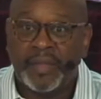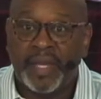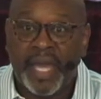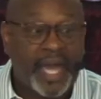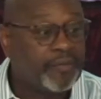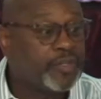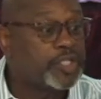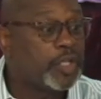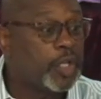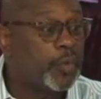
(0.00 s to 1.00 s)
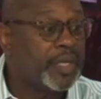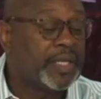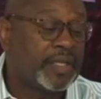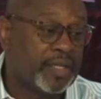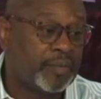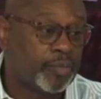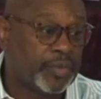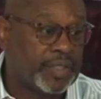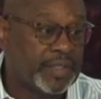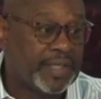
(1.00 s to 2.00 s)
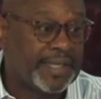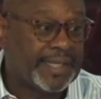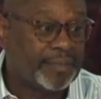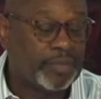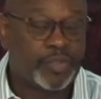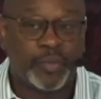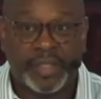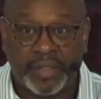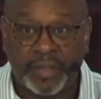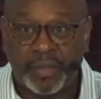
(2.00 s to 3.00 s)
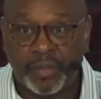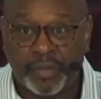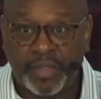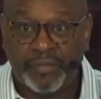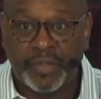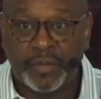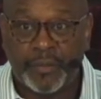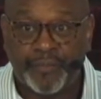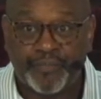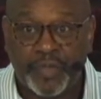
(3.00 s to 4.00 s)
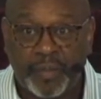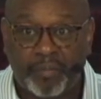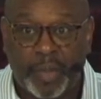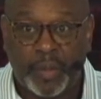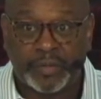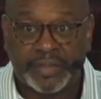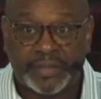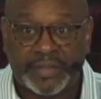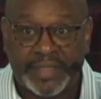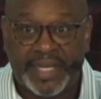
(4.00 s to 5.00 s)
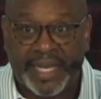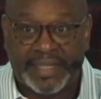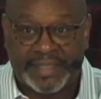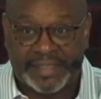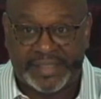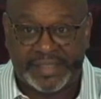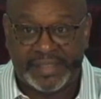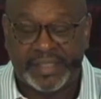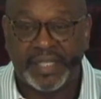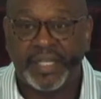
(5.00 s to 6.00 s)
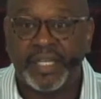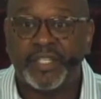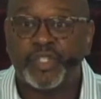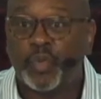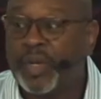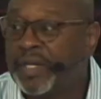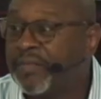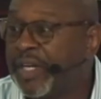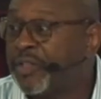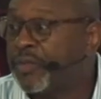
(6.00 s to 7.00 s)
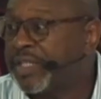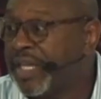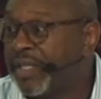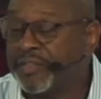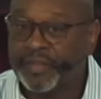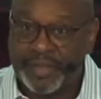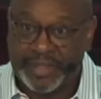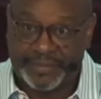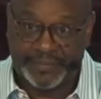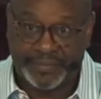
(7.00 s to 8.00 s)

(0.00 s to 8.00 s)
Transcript: the average low income rent between Greenville, Malden, and Easley is $1,200 a month.